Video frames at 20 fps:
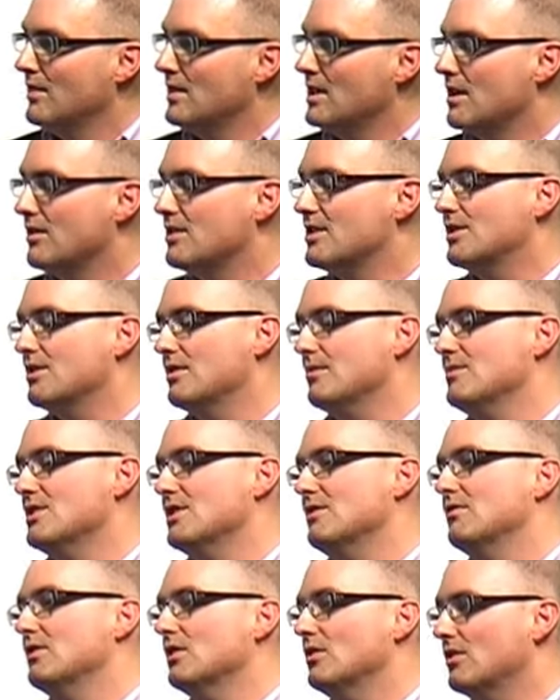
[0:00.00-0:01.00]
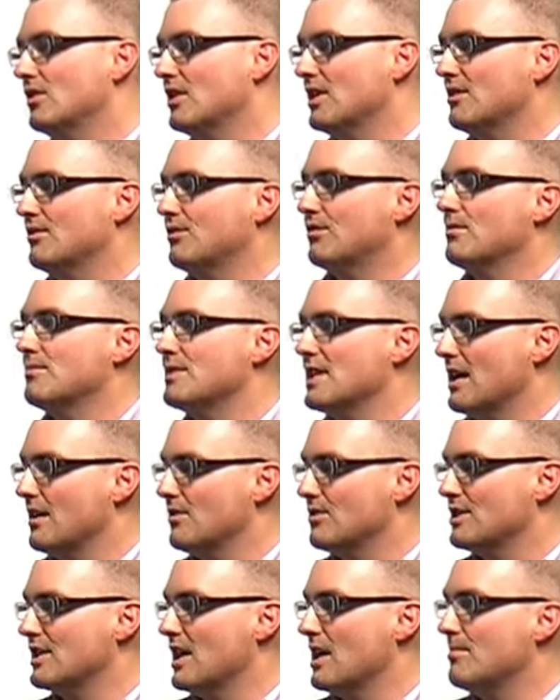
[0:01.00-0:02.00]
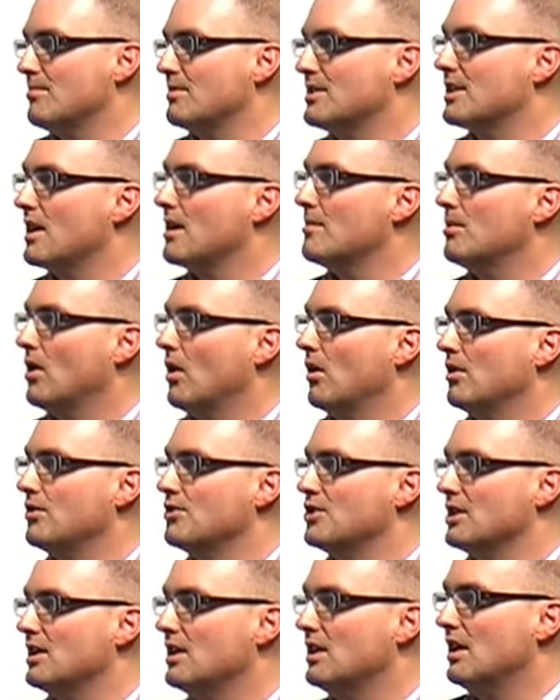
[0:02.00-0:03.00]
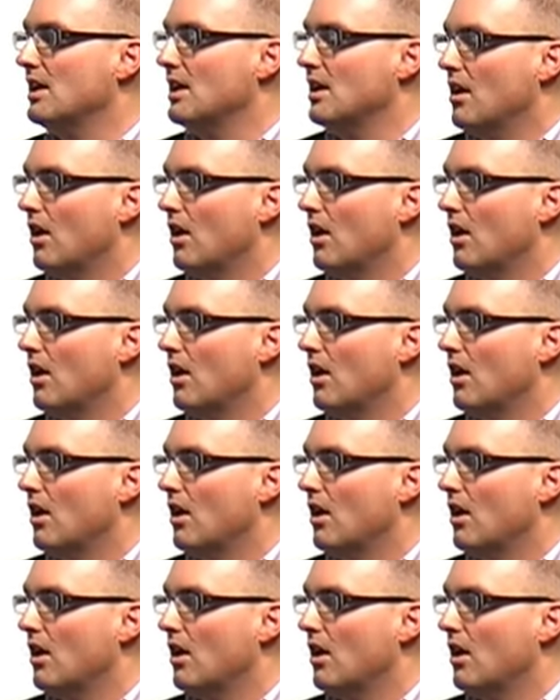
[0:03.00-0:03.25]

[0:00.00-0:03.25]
Now, in terms of learning from Townscape and typology,